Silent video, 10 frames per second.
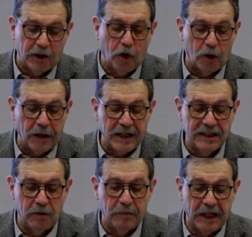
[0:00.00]
I call
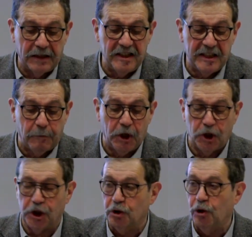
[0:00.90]
Heisenberg
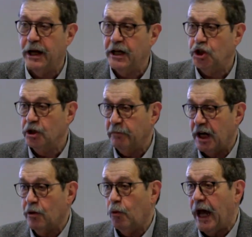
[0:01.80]
dispersion relation.
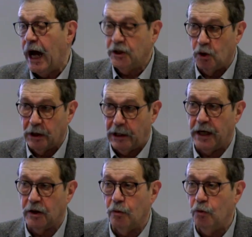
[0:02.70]
By the way, I don't
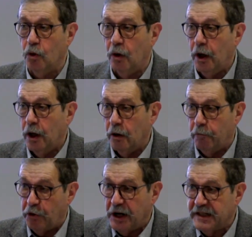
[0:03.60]
like the more
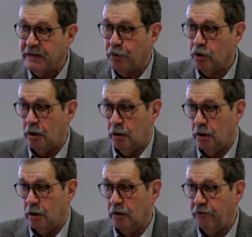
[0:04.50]
principle
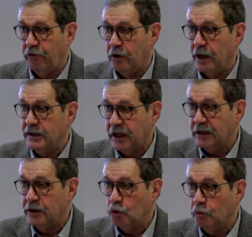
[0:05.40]
of
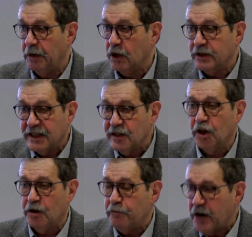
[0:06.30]
uncertitude, because it's
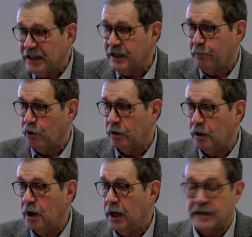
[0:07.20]
not a principle.
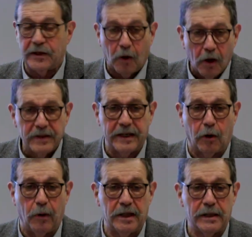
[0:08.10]
It's a
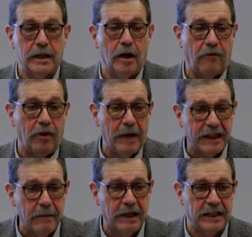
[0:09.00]
consequence of the
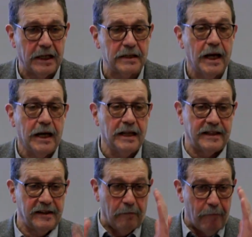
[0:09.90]
mathematics.
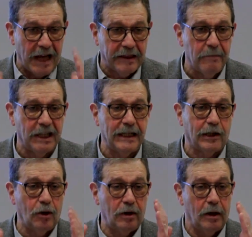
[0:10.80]
It's
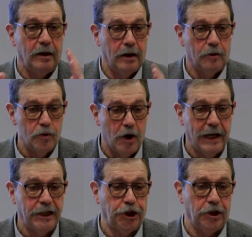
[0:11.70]
mathematical
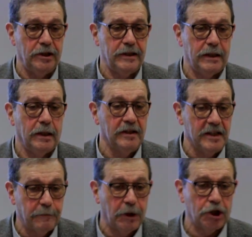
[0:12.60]
relations,
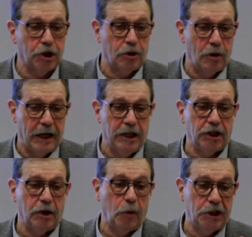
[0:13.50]
dispersion
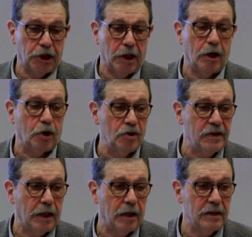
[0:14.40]
relation, which are a
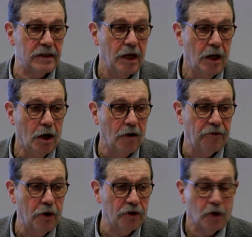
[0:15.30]
consequence
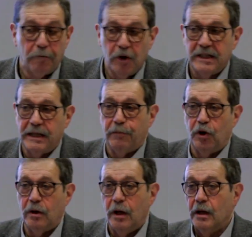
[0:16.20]
of the
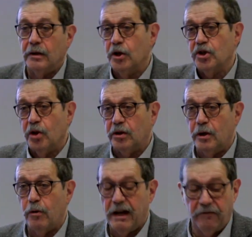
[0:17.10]
principle, does not
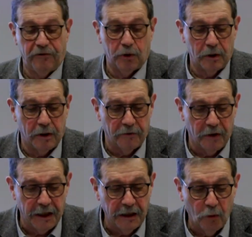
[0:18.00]
derive
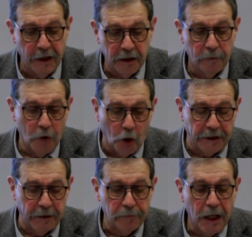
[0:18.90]
from anywhere.
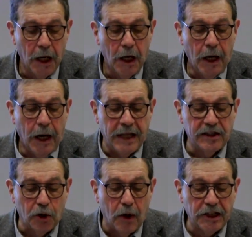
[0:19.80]
Okay.
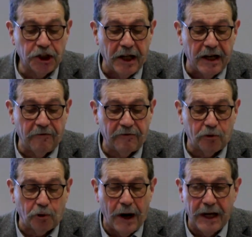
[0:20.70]
And so Einstein
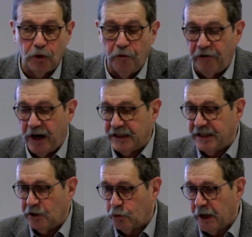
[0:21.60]
tried to find
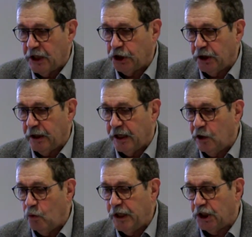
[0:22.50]
situation
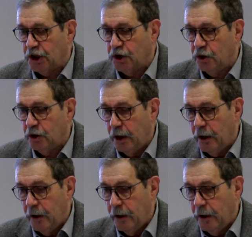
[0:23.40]
in which the